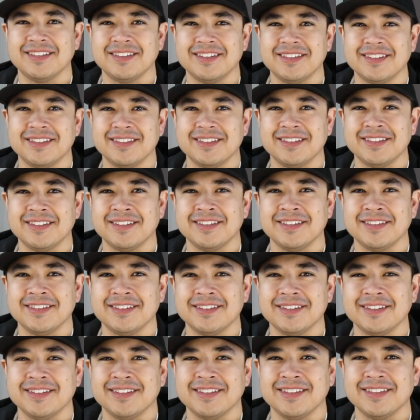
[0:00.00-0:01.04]

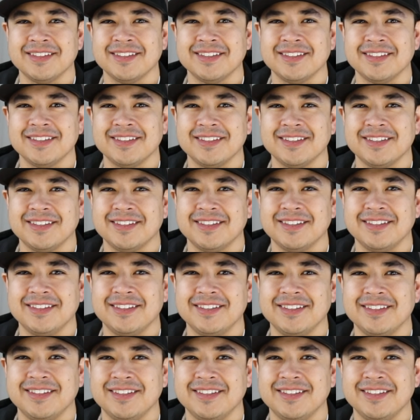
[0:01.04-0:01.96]
Nobody speaks.